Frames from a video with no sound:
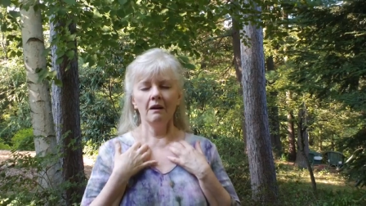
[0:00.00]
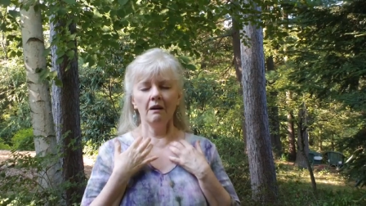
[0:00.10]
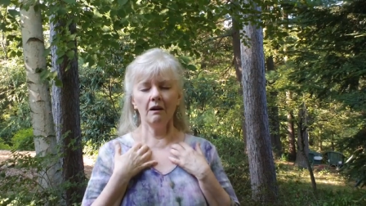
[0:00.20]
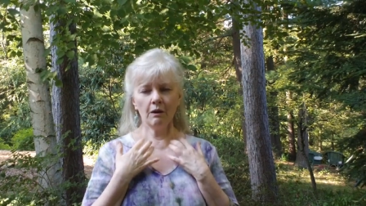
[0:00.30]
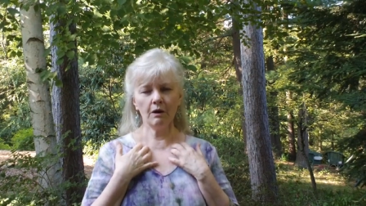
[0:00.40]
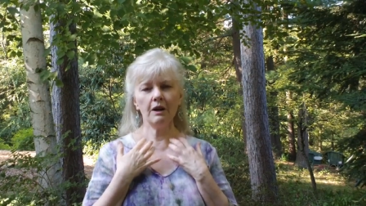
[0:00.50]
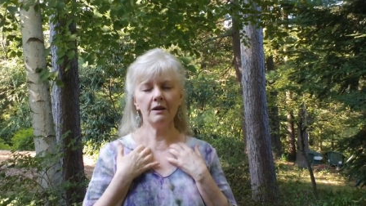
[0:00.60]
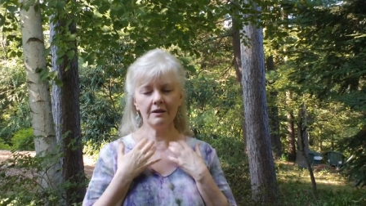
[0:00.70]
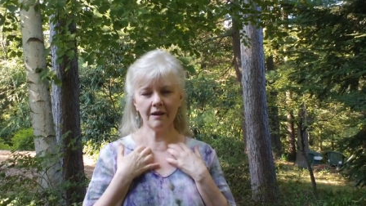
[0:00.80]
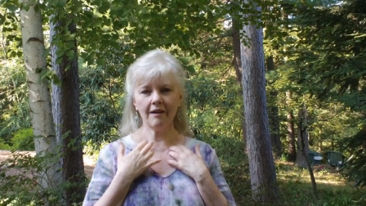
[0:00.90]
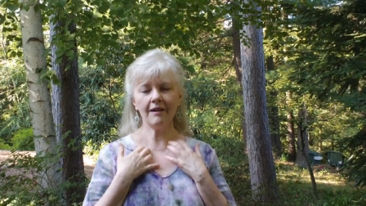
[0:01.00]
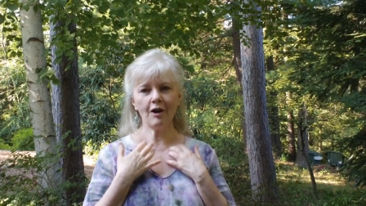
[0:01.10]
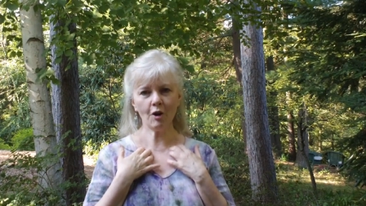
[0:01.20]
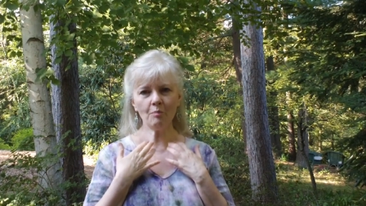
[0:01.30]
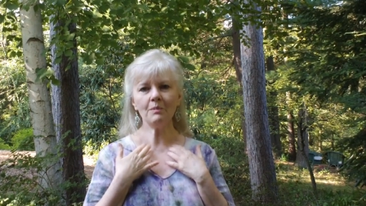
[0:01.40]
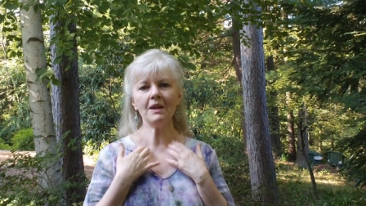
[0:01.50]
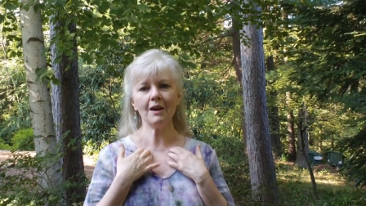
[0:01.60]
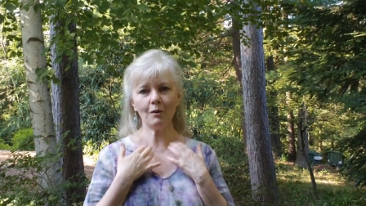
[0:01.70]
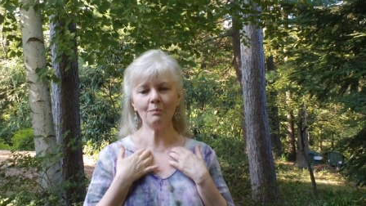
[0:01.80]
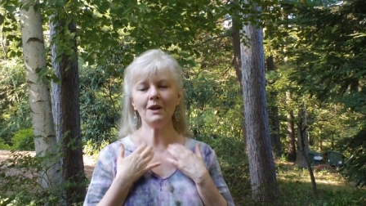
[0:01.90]
Oh, God, help me,
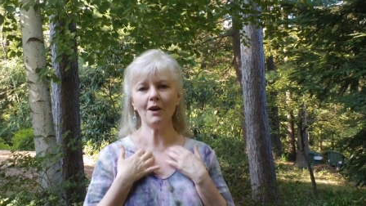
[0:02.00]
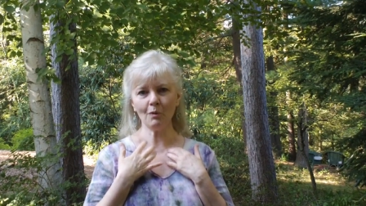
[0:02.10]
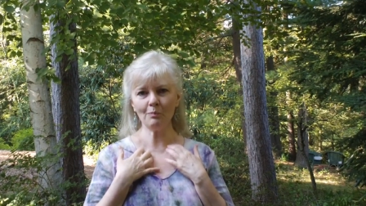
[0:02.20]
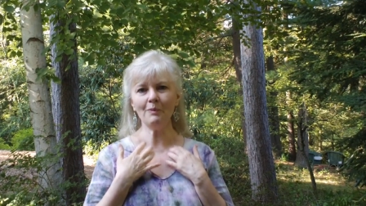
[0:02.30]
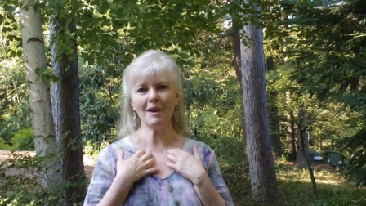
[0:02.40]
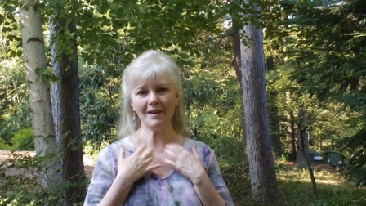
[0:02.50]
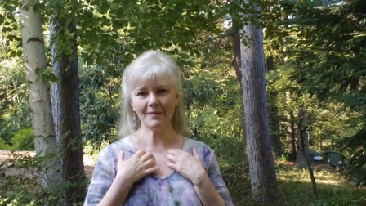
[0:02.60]
help me, help me.